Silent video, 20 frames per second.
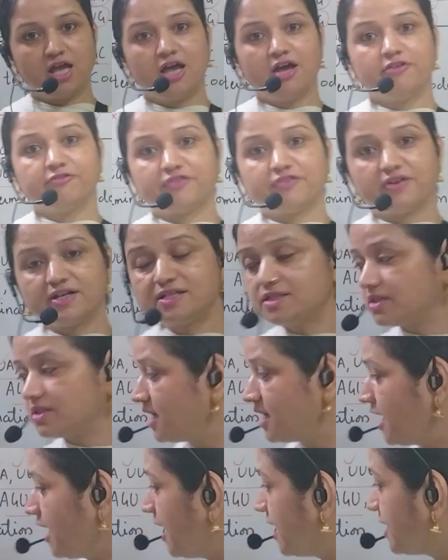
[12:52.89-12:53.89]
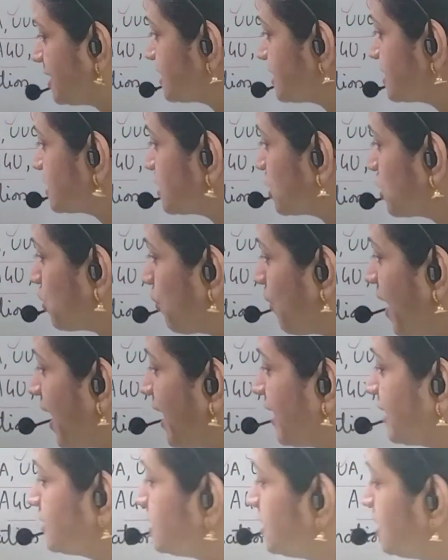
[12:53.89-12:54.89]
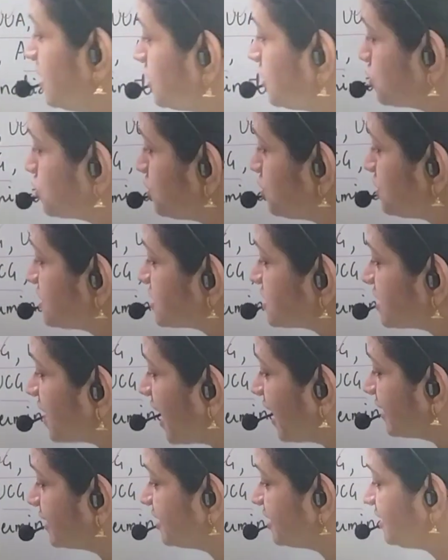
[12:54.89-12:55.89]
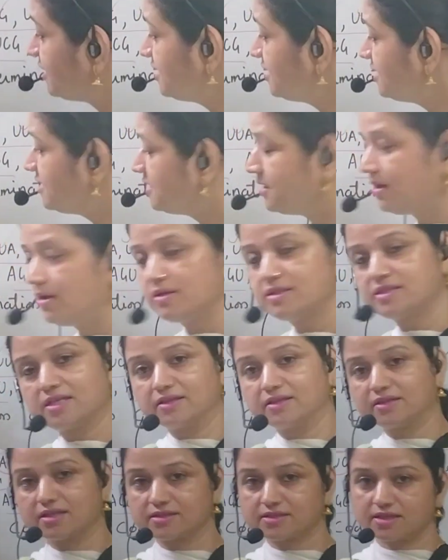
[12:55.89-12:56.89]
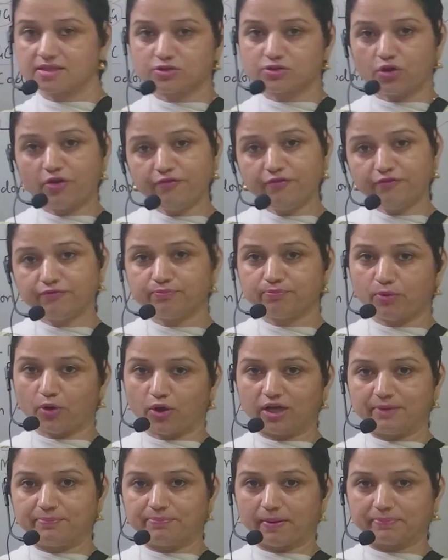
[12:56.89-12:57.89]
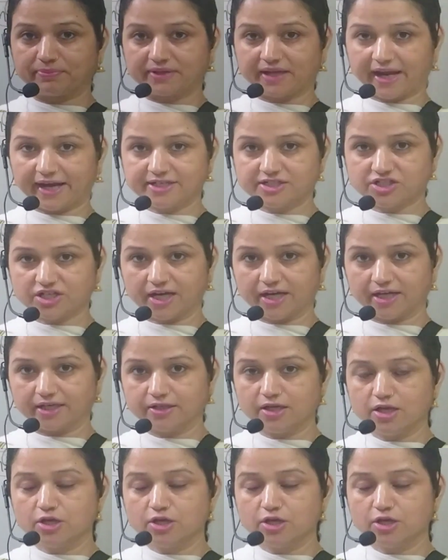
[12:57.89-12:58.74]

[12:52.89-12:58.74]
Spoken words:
First, it is required to start the synthesis of polypeptide chain.